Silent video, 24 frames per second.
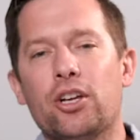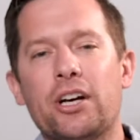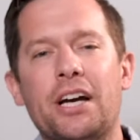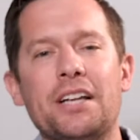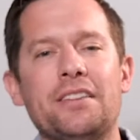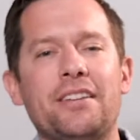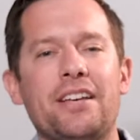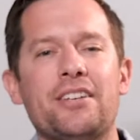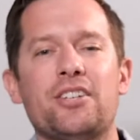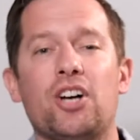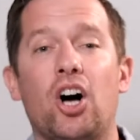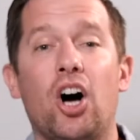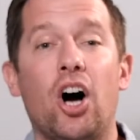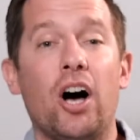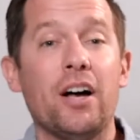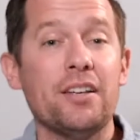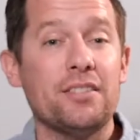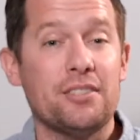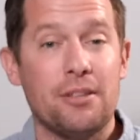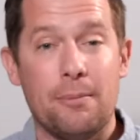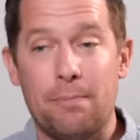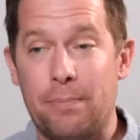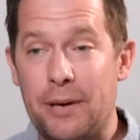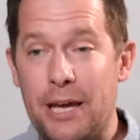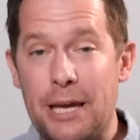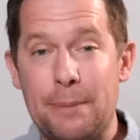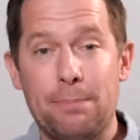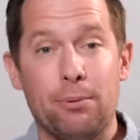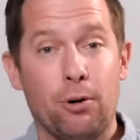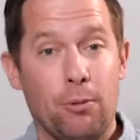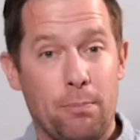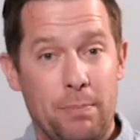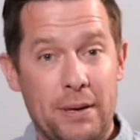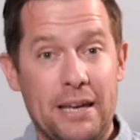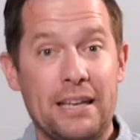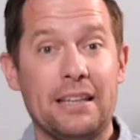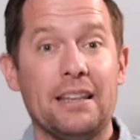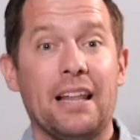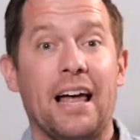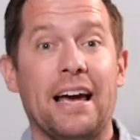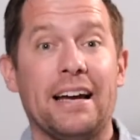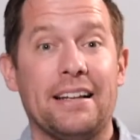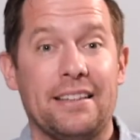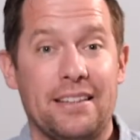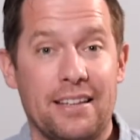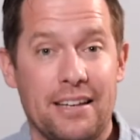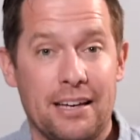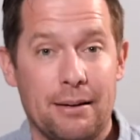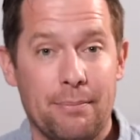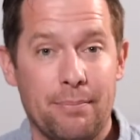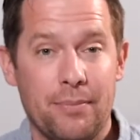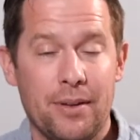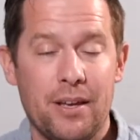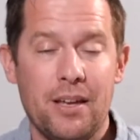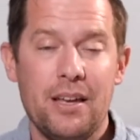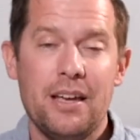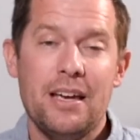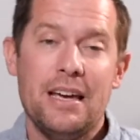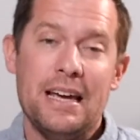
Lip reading: look at these awesome people, be like them.